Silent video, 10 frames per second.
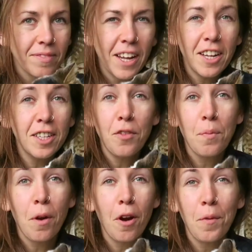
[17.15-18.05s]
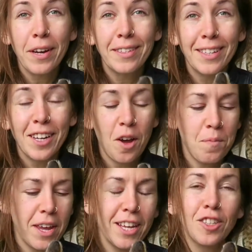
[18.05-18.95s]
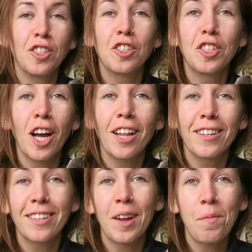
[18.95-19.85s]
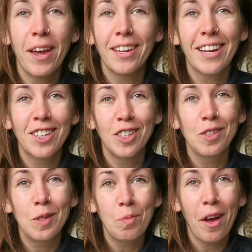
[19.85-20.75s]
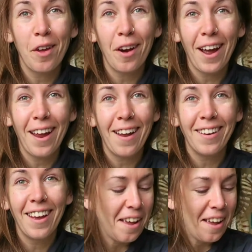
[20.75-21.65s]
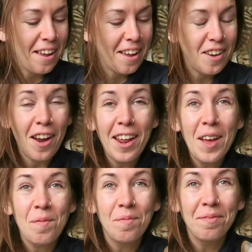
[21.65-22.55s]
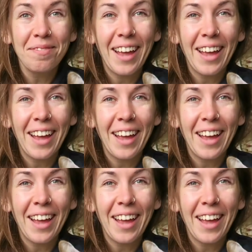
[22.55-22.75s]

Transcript: He doesn't even purr when he's sitting on me. He's just jealous that I'm paying attention to his brother and not him.